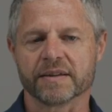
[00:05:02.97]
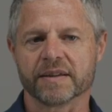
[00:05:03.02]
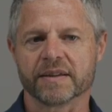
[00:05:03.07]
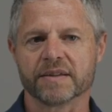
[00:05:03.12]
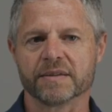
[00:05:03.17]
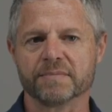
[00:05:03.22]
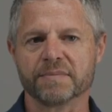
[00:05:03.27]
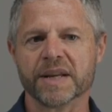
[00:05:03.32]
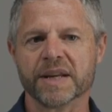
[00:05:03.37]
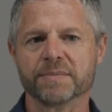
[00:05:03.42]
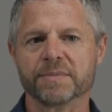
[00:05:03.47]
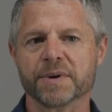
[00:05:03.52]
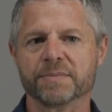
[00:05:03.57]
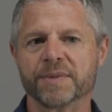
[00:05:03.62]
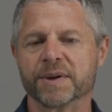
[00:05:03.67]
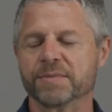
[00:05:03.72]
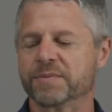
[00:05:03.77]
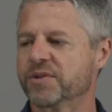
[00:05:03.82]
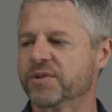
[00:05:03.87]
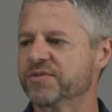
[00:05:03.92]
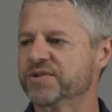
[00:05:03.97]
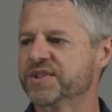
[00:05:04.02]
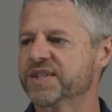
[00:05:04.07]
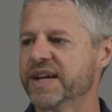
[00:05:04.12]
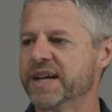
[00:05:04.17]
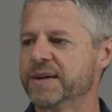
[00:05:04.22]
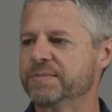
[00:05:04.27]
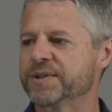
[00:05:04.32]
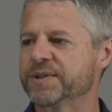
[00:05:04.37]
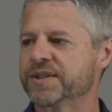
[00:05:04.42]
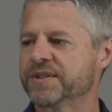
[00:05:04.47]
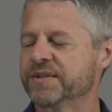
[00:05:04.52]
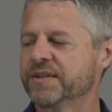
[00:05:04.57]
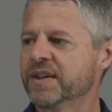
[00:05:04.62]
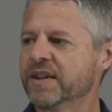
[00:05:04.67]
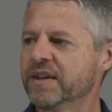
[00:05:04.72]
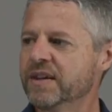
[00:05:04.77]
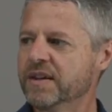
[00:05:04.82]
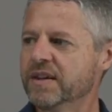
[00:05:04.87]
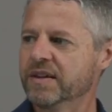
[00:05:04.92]
the minimum number of steps.
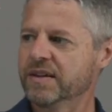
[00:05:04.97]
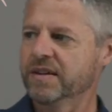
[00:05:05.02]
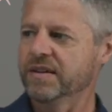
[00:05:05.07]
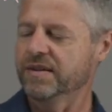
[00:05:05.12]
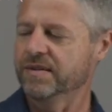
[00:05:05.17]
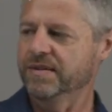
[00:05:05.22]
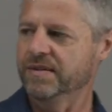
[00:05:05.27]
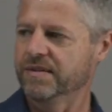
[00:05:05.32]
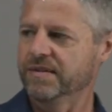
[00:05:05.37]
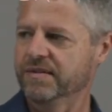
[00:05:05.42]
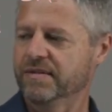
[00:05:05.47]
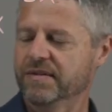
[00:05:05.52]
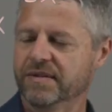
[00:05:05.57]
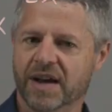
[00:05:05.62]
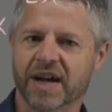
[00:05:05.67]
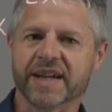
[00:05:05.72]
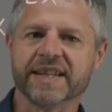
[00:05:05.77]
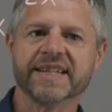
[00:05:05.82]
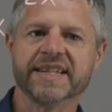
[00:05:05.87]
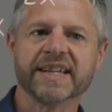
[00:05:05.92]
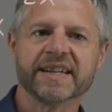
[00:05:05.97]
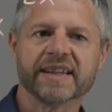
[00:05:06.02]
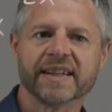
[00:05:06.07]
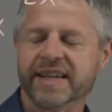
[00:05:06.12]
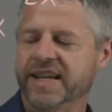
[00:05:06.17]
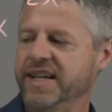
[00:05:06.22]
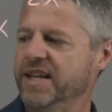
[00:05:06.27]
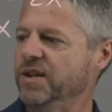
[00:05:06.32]
Ideally,